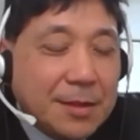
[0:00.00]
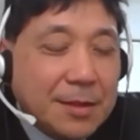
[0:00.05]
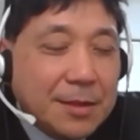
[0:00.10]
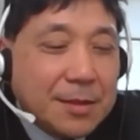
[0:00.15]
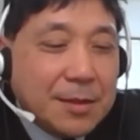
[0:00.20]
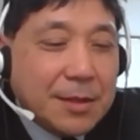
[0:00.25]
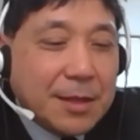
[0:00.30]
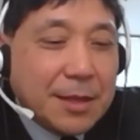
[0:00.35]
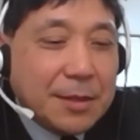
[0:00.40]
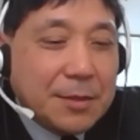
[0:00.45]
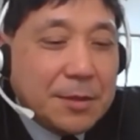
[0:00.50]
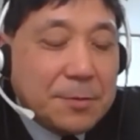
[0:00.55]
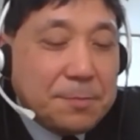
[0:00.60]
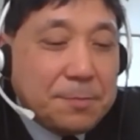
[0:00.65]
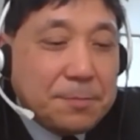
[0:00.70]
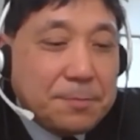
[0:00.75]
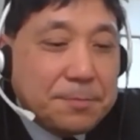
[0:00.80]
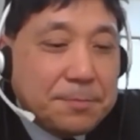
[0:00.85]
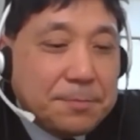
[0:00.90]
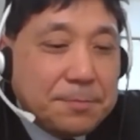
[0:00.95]
And
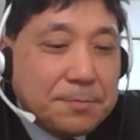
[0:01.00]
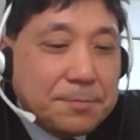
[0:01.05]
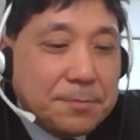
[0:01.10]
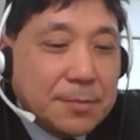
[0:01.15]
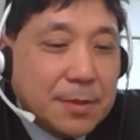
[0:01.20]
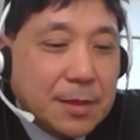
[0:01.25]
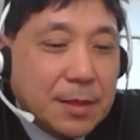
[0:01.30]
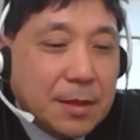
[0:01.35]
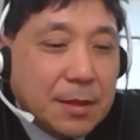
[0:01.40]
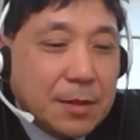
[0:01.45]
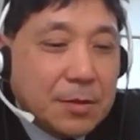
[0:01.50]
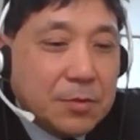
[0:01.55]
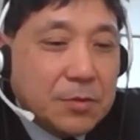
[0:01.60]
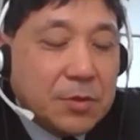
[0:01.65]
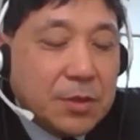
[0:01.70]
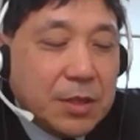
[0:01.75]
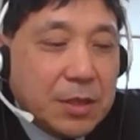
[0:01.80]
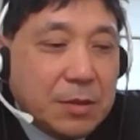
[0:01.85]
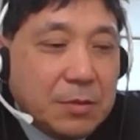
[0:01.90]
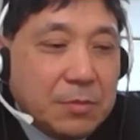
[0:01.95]
then
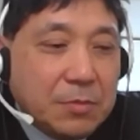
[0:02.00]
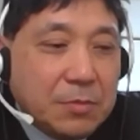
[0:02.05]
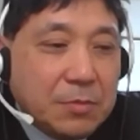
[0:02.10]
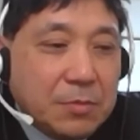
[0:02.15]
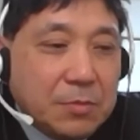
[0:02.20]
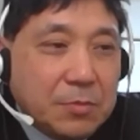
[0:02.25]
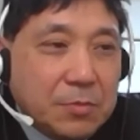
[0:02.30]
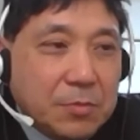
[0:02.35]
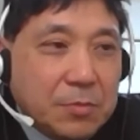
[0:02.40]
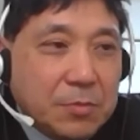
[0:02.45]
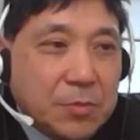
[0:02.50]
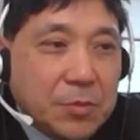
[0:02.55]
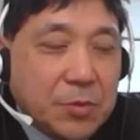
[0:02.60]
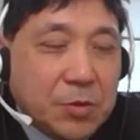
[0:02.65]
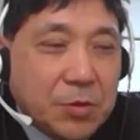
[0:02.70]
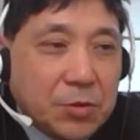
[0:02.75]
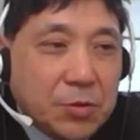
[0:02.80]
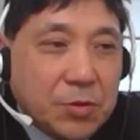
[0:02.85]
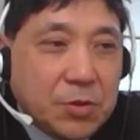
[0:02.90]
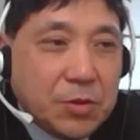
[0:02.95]
the
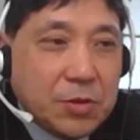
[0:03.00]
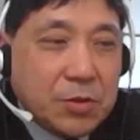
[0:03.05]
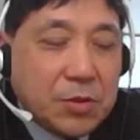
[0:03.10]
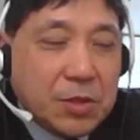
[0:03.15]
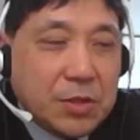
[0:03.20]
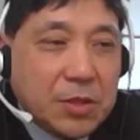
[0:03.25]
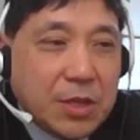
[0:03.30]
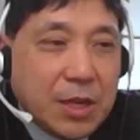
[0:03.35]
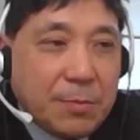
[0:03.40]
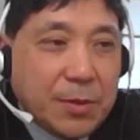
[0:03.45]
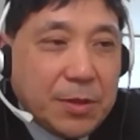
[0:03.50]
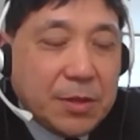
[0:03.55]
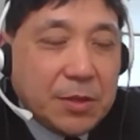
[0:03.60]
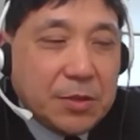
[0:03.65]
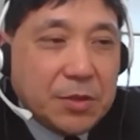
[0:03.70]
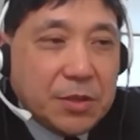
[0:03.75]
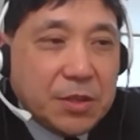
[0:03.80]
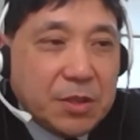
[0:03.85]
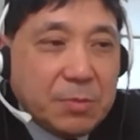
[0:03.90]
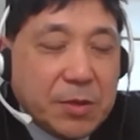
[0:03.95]

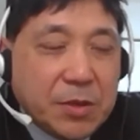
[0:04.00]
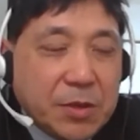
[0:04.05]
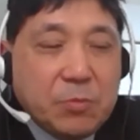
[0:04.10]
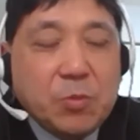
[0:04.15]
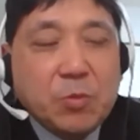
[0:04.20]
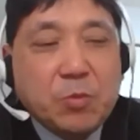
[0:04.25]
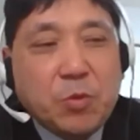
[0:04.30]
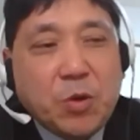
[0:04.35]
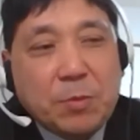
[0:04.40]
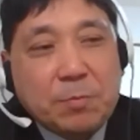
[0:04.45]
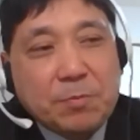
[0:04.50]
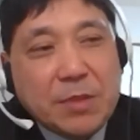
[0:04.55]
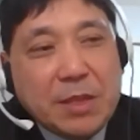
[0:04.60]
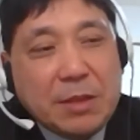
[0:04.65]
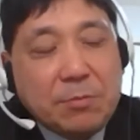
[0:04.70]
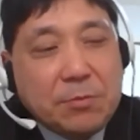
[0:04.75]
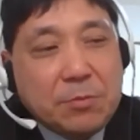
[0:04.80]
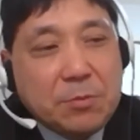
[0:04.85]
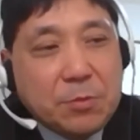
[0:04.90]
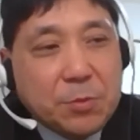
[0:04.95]
Japanese experience, well,
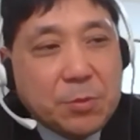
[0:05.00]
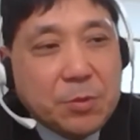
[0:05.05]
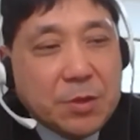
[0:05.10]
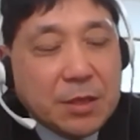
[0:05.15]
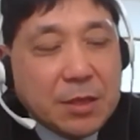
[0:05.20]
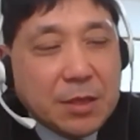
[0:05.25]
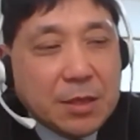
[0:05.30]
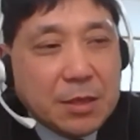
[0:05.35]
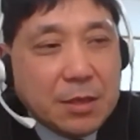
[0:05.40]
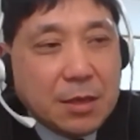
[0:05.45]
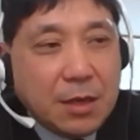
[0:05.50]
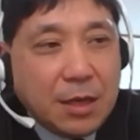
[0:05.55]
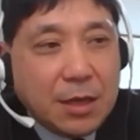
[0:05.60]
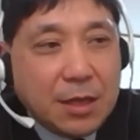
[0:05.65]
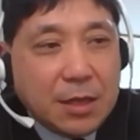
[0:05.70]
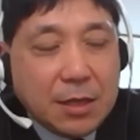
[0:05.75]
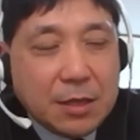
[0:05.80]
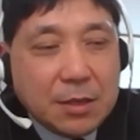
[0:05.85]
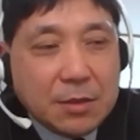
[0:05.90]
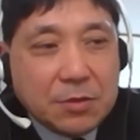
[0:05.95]
if we can
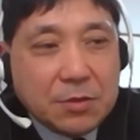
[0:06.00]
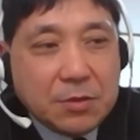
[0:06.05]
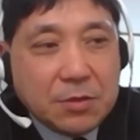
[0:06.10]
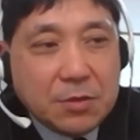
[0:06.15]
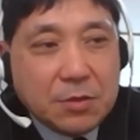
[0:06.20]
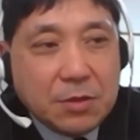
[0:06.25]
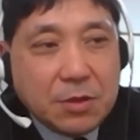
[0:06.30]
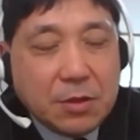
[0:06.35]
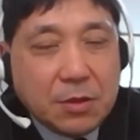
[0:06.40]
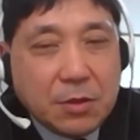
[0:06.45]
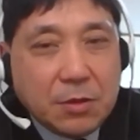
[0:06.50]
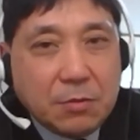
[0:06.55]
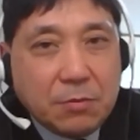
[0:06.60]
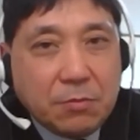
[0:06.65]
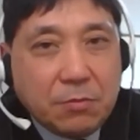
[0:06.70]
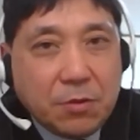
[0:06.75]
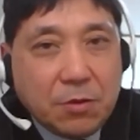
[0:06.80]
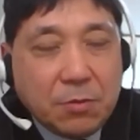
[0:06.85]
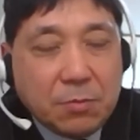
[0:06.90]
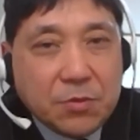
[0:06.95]
learn
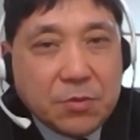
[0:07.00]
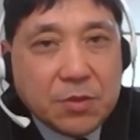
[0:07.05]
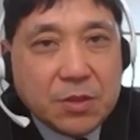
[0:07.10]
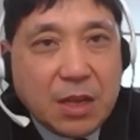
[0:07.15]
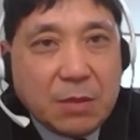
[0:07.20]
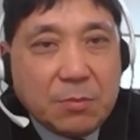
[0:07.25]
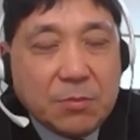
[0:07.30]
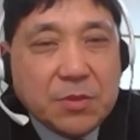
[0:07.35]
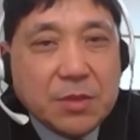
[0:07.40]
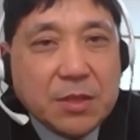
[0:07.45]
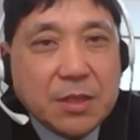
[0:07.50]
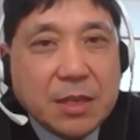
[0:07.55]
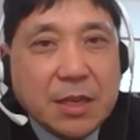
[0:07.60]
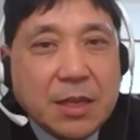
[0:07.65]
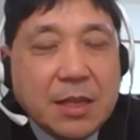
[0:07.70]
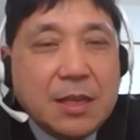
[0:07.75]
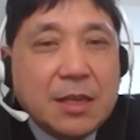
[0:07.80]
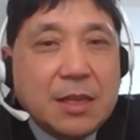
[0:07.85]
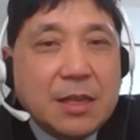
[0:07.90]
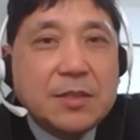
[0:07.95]
from something,
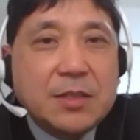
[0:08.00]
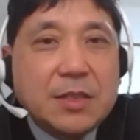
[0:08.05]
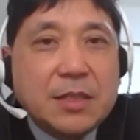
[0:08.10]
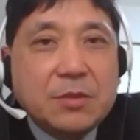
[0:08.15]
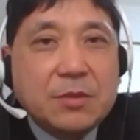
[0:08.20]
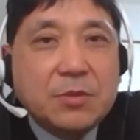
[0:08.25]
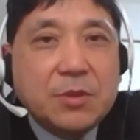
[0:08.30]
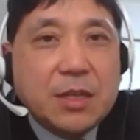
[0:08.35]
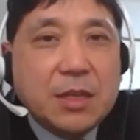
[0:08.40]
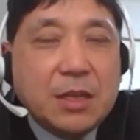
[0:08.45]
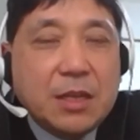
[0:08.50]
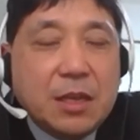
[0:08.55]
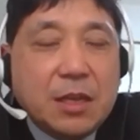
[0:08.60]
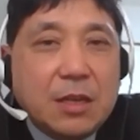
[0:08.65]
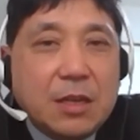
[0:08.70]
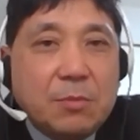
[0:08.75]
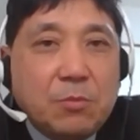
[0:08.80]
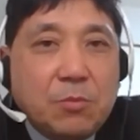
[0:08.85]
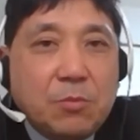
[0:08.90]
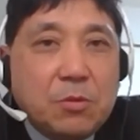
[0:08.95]
I think we can
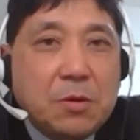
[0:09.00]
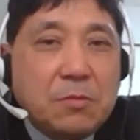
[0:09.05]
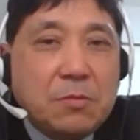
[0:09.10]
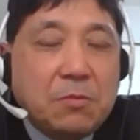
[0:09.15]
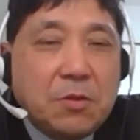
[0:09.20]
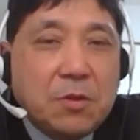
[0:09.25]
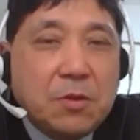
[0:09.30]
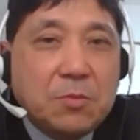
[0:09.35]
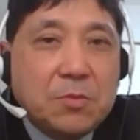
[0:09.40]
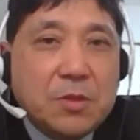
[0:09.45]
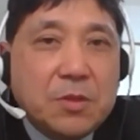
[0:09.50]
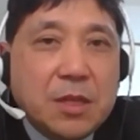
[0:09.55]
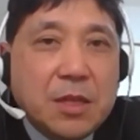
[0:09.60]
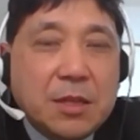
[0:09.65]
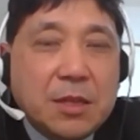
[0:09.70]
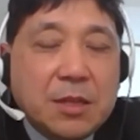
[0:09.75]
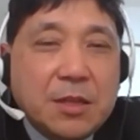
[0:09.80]
learn more from the